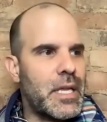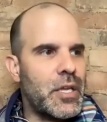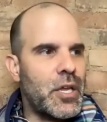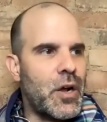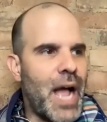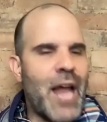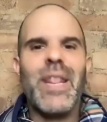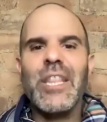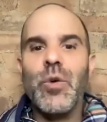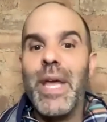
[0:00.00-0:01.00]
you know, I don't
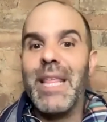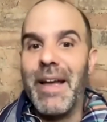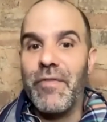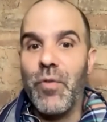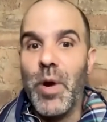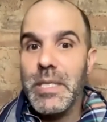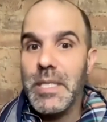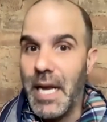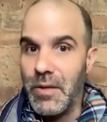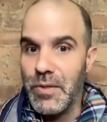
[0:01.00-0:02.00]
like the way that my voice
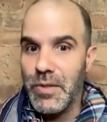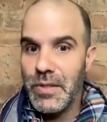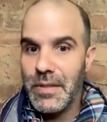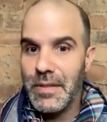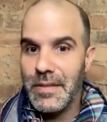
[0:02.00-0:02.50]
sounds.